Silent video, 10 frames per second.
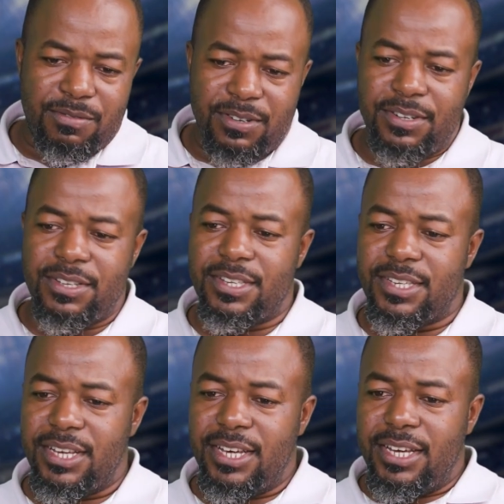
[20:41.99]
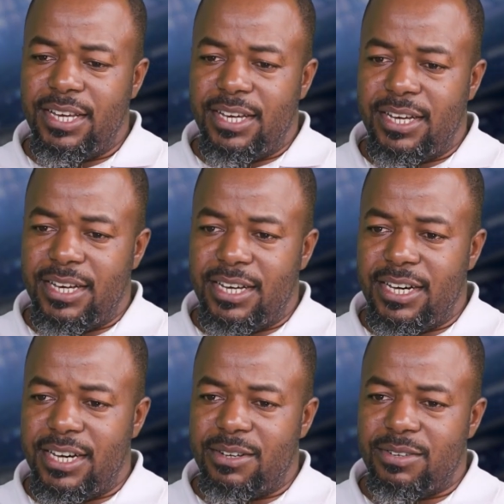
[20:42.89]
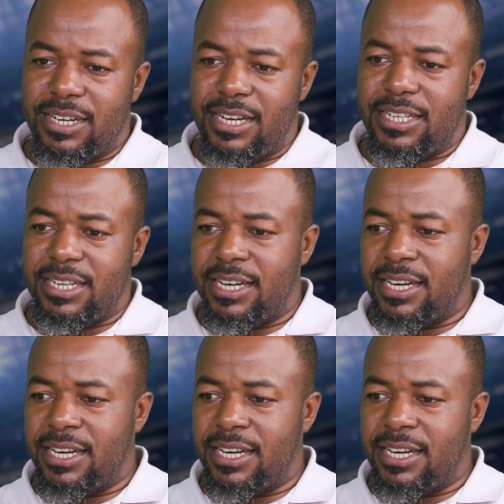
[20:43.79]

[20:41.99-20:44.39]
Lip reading: Series, to start